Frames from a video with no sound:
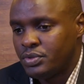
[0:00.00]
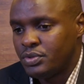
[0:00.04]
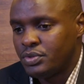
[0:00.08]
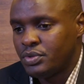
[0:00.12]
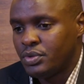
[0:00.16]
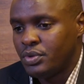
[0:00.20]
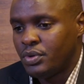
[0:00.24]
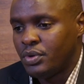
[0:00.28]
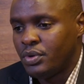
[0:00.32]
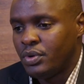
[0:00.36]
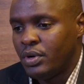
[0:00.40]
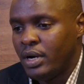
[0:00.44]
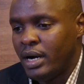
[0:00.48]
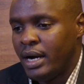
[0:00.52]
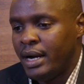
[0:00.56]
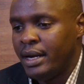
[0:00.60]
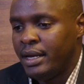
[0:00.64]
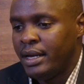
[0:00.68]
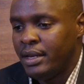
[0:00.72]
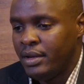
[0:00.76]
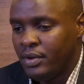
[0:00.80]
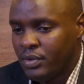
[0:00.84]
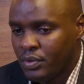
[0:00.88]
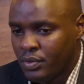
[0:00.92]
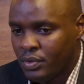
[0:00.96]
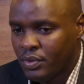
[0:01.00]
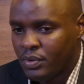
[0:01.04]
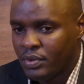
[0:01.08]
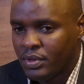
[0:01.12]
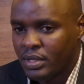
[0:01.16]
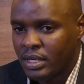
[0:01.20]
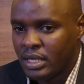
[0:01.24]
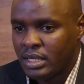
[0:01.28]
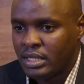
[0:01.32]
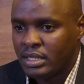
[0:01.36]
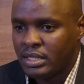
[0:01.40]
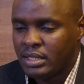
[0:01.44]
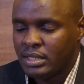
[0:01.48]
So I know
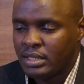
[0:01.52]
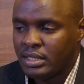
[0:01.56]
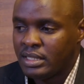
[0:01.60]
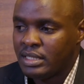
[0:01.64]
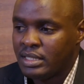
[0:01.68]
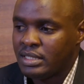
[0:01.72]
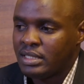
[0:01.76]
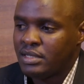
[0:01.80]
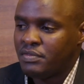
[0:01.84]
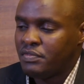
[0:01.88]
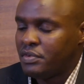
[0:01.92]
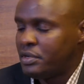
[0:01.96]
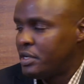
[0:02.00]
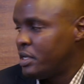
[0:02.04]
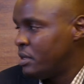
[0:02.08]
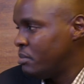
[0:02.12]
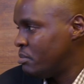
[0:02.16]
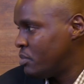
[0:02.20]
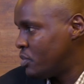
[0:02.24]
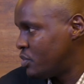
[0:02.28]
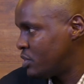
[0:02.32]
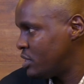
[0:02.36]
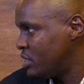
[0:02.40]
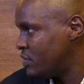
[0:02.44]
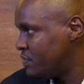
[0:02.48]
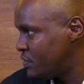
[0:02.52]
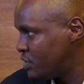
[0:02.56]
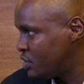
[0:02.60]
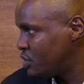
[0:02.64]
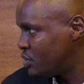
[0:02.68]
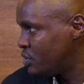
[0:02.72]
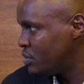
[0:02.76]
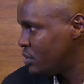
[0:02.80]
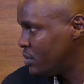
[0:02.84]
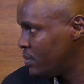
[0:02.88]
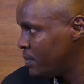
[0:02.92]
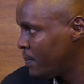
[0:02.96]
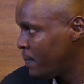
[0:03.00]
that this is a very emotive
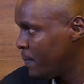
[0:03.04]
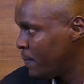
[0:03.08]
issue,